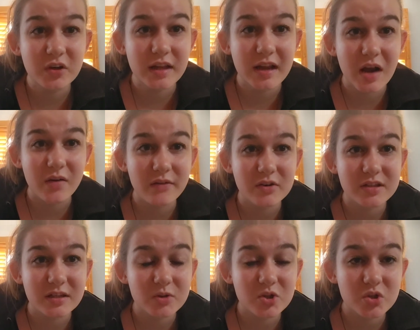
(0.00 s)
Like, I reverse
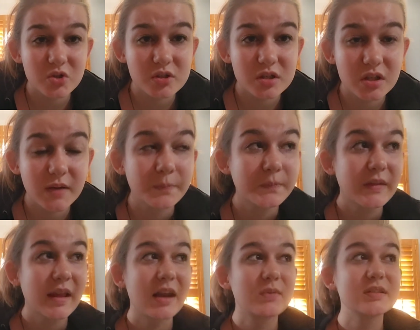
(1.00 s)
image searched it
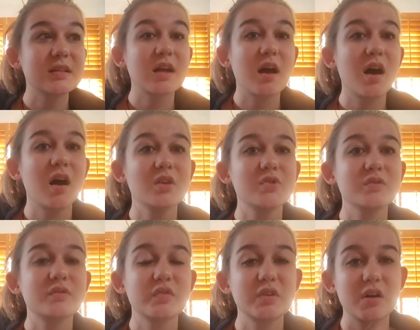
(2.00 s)
and it was like
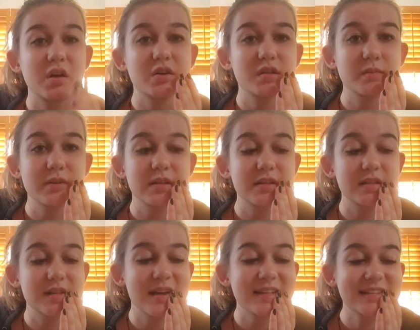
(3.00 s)
$150 some places,
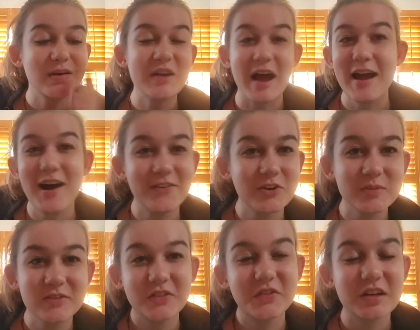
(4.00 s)
and some guy offered me
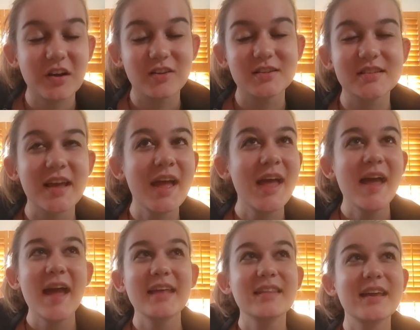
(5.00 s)
$50,
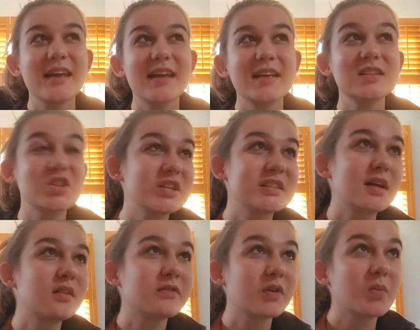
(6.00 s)
and like he's gonna sell
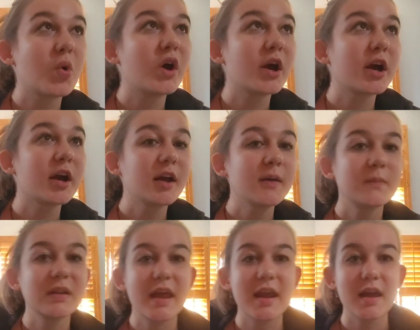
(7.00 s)
it for more,
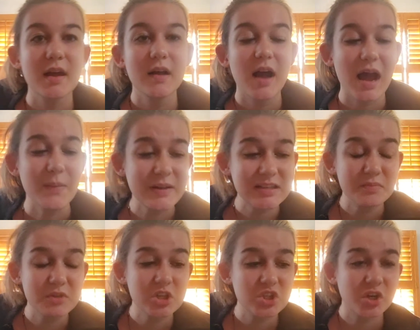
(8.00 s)
but like I picked up
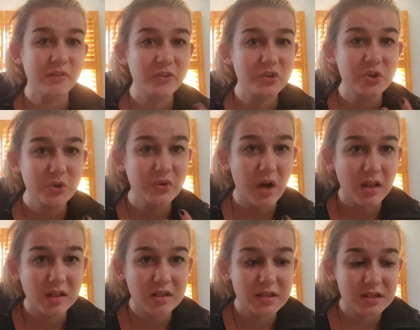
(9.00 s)
this shirt for
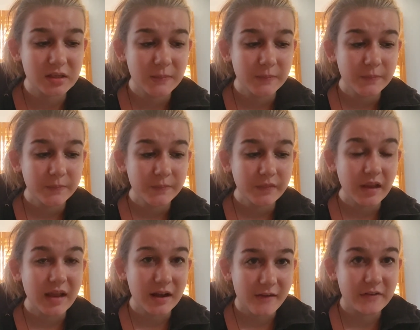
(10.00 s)
$2
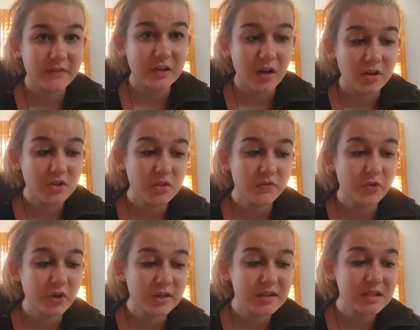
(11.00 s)
and I got $50
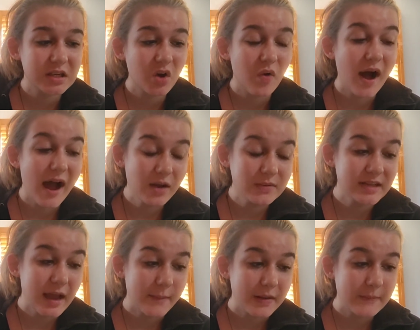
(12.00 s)
for it, so I was
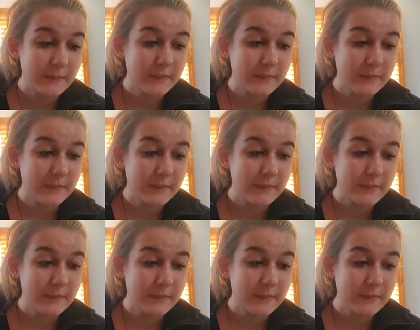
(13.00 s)
happy.